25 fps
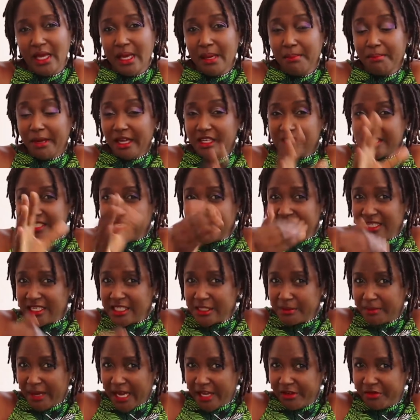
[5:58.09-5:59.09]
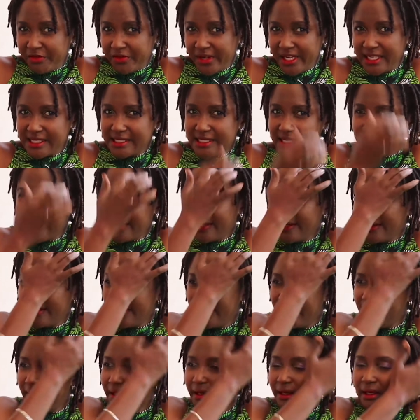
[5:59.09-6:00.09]
But you say these bad friends,
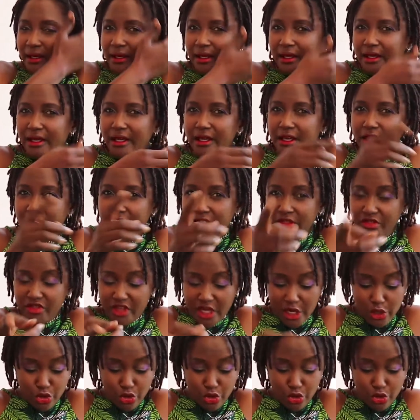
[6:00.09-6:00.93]
they